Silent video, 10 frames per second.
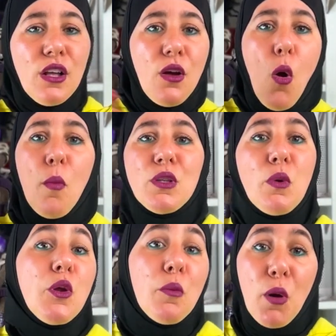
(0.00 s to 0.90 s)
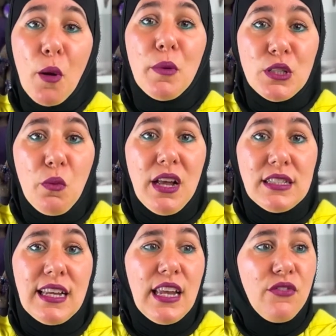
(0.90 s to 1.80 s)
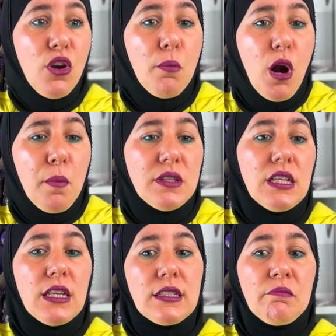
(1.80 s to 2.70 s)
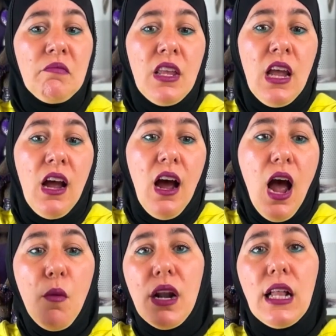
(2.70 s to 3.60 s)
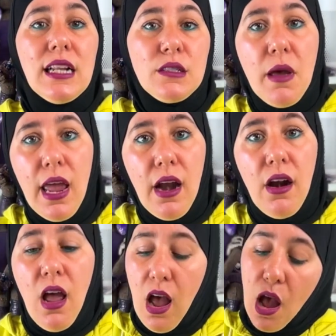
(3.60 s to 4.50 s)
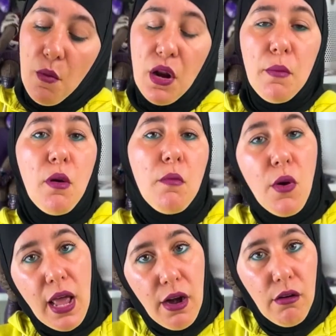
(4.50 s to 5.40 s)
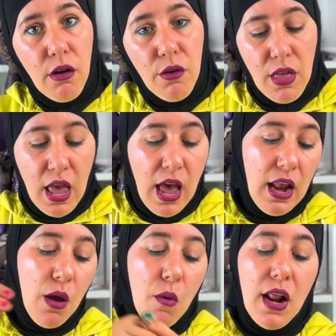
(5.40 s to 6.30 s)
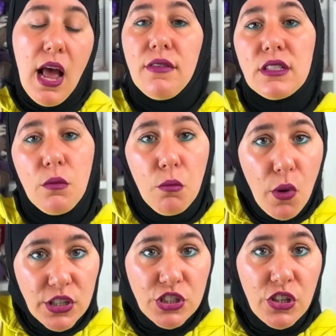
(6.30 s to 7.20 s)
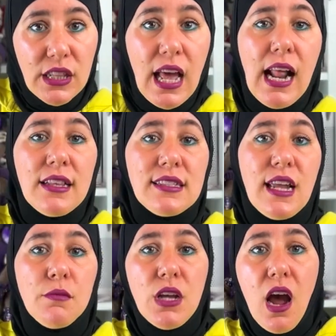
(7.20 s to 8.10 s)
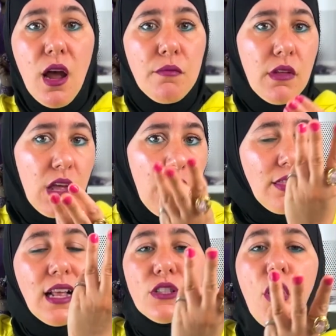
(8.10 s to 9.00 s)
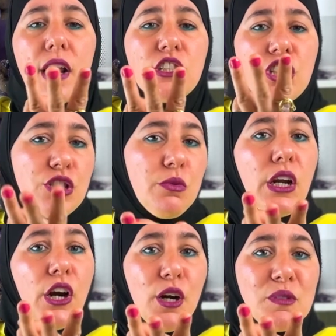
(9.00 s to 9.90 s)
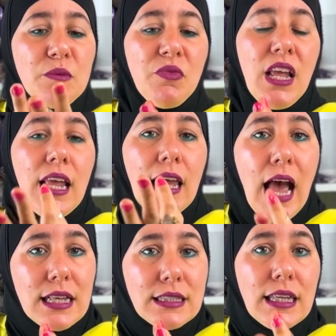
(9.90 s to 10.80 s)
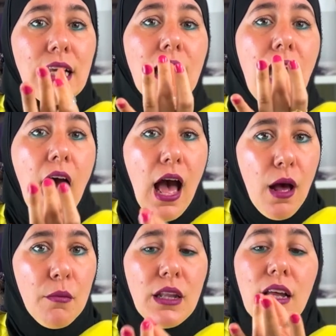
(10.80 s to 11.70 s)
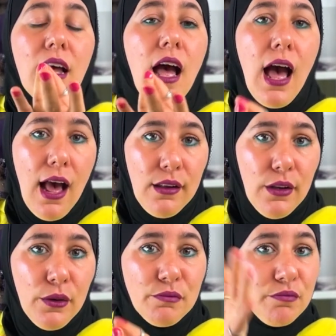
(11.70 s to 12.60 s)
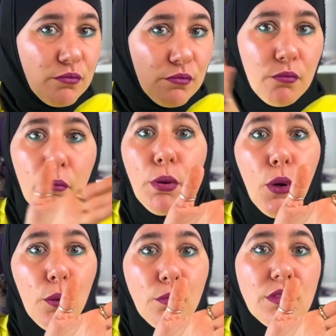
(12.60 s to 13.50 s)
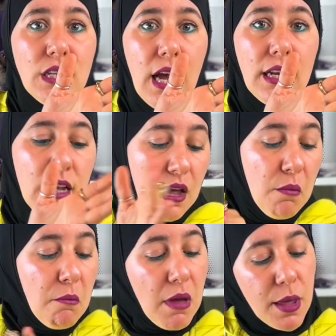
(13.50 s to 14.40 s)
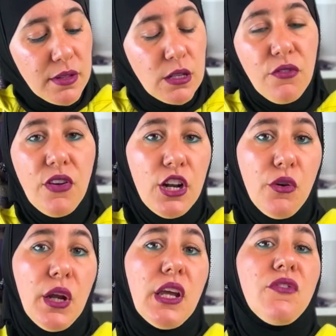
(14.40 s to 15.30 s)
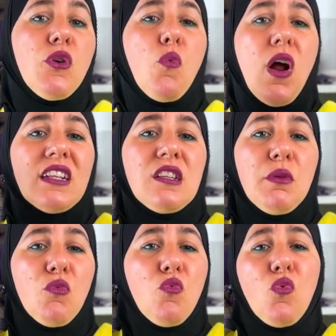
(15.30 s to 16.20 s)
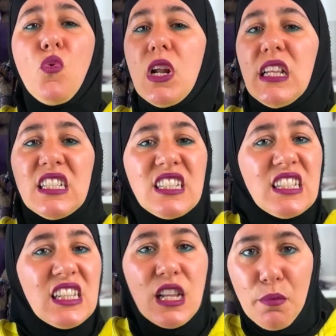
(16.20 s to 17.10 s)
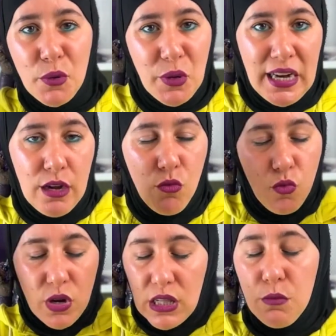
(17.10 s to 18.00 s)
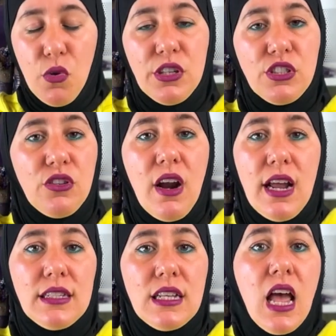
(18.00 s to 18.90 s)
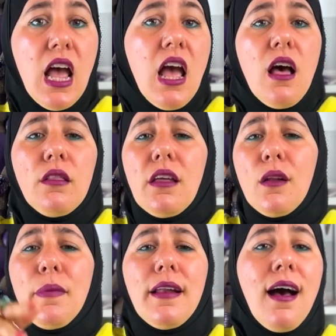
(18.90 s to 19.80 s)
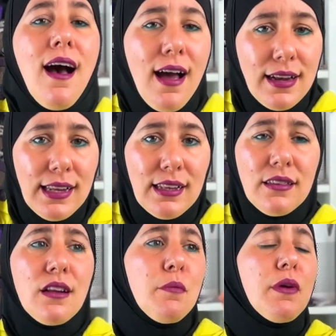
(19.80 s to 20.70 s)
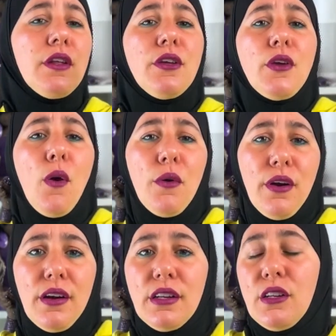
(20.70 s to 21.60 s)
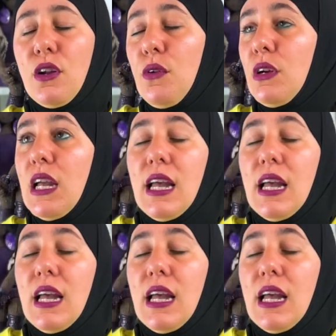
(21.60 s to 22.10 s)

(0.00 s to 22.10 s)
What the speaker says: almost what your purpose was. Like if your purpose is, I want to cleanse my hair, I want to promote hair growth, and I want to have some moisture in that at the same time, that's already just 3 herbs. Cassia, amla, aloe. Boom, done. Maybe some fenugreek if you want it to be really slippery and really moisturized. A little bit of honey, a little bit of yogurt, you know.